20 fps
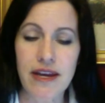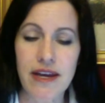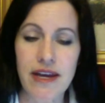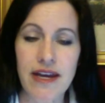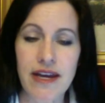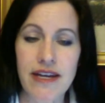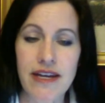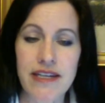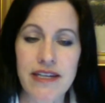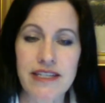
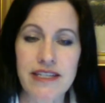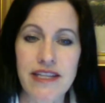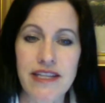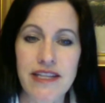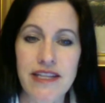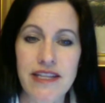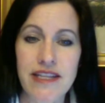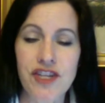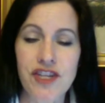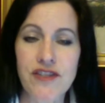And
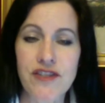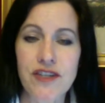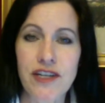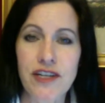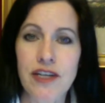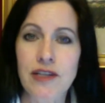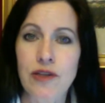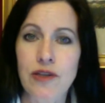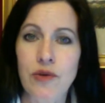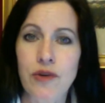then
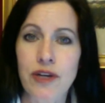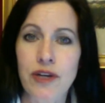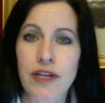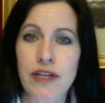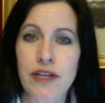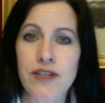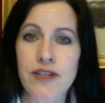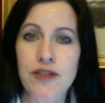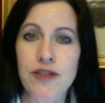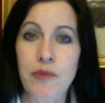Jessica
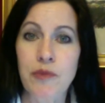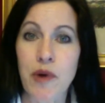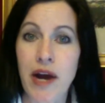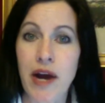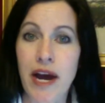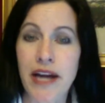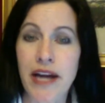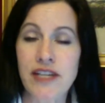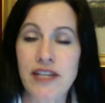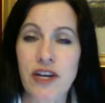Lauren
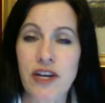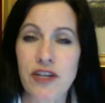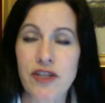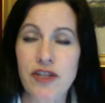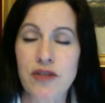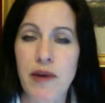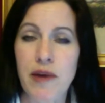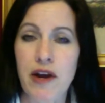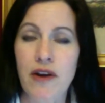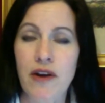DeBry
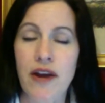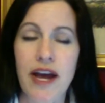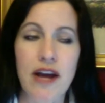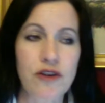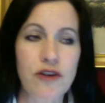talks about how